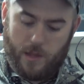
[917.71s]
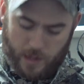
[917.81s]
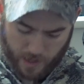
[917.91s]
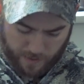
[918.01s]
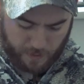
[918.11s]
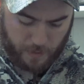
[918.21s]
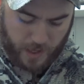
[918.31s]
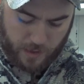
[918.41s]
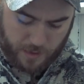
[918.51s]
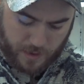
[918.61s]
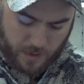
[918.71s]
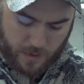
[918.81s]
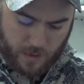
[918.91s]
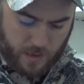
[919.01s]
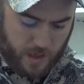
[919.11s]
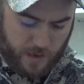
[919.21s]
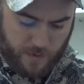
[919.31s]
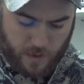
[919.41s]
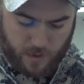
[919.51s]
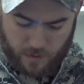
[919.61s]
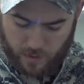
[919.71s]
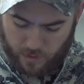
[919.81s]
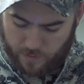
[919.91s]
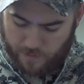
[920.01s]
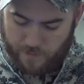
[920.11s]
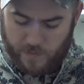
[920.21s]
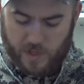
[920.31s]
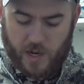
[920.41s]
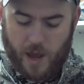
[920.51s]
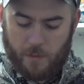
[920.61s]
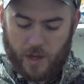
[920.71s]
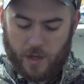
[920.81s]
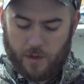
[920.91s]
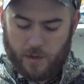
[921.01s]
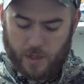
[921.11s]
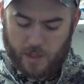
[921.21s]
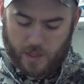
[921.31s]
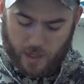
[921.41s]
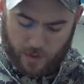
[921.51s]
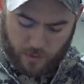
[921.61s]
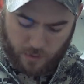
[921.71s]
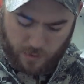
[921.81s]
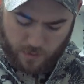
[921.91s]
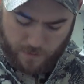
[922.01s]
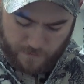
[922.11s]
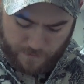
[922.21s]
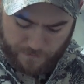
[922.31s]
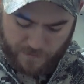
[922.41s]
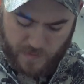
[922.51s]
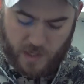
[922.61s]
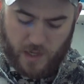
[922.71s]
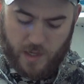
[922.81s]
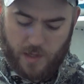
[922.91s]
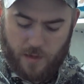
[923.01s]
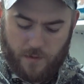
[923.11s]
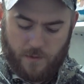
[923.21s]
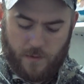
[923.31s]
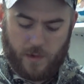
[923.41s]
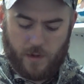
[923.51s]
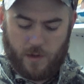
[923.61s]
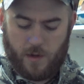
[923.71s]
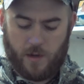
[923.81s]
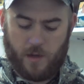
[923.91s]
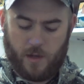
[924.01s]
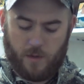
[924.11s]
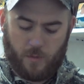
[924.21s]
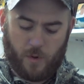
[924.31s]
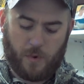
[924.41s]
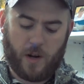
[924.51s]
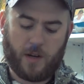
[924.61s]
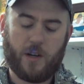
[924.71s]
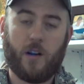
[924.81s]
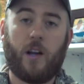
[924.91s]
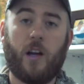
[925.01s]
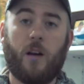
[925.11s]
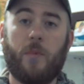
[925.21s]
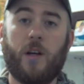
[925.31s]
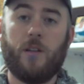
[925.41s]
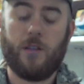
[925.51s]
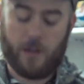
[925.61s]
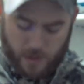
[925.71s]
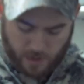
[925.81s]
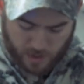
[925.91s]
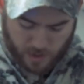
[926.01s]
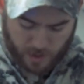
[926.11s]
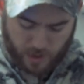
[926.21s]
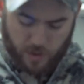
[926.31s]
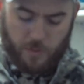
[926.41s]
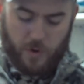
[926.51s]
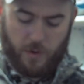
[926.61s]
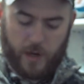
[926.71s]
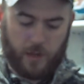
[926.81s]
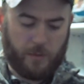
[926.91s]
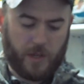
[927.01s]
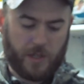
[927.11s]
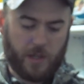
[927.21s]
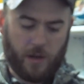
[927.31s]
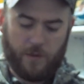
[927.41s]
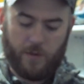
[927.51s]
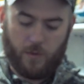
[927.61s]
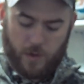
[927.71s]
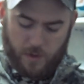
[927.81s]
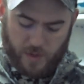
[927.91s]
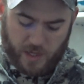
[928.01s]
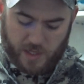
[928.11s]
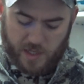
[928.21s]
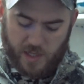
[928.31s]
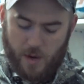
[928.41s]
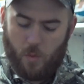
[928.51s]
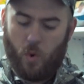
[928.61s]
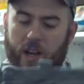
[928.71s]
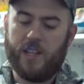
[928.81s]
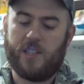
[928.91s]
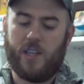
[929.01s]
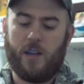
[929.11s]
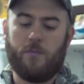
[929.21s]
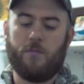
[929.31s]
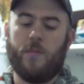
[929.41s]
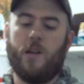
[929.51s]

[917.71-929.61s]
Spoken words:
They have the belt. They have a little snap belt that's kind of cool. It does a proprietary kind of belt. You can put a regular belt in here if you want, but it's the same weight, same.